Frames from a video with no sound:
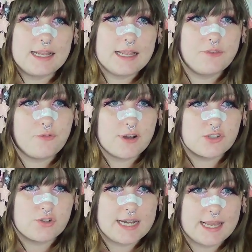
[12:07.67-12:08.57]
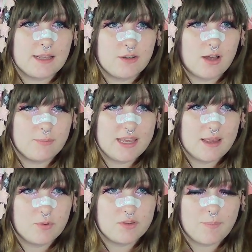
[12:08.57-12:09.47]
It's frustrating not being
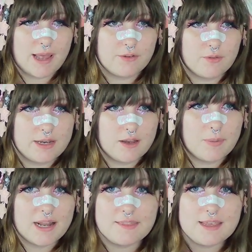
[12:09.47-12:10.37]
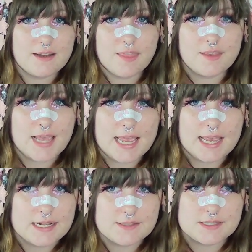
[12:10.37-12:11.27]
able to buy Lolita, but at the end of the day,
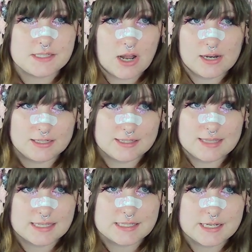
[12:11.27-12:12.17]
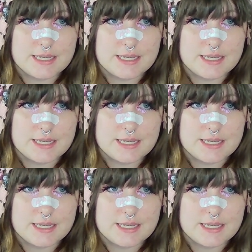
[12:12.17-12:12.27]
it's not a necessity.